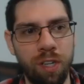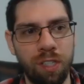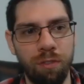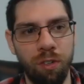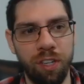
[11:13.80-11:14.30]

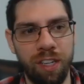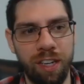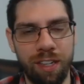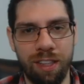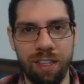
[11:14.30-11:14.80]
ways of looking
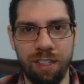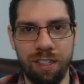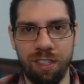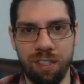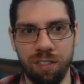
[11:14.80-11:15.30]
at
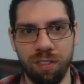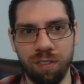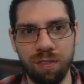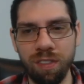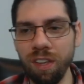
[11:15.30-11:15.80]
this,
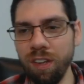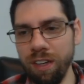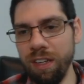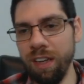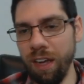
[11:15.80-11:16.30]

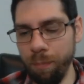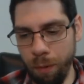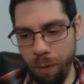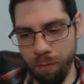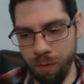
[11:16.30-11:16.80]
and a lot of
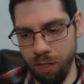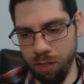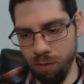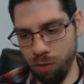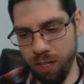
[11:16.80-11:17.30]
people have
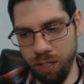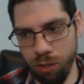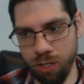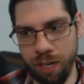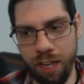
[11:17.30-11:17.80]
been trying to
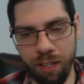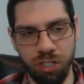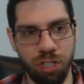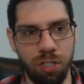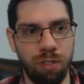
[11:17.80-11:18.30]
use
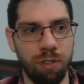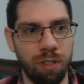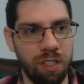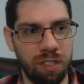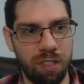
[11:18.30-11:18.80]
analogies
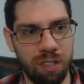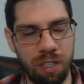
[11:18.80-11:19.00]
for this.